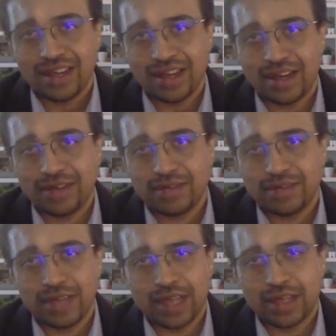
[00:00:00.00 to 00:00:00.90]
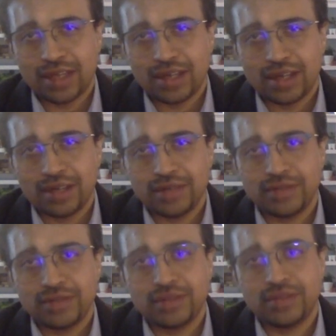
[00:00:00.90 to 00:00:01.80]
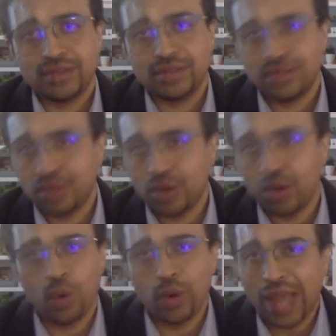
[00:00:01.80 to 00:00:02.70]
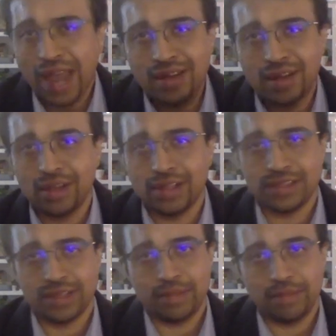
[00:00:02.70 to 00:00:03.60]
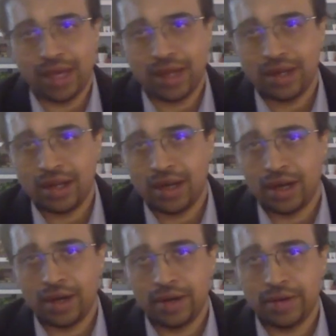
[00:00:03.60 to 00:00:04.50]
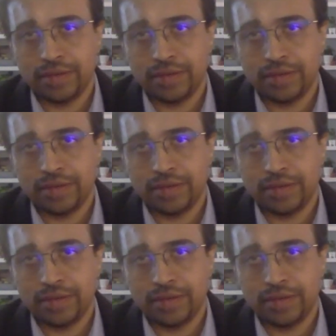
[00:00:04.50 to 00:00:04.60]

uh, like uh, Orientalism and uh,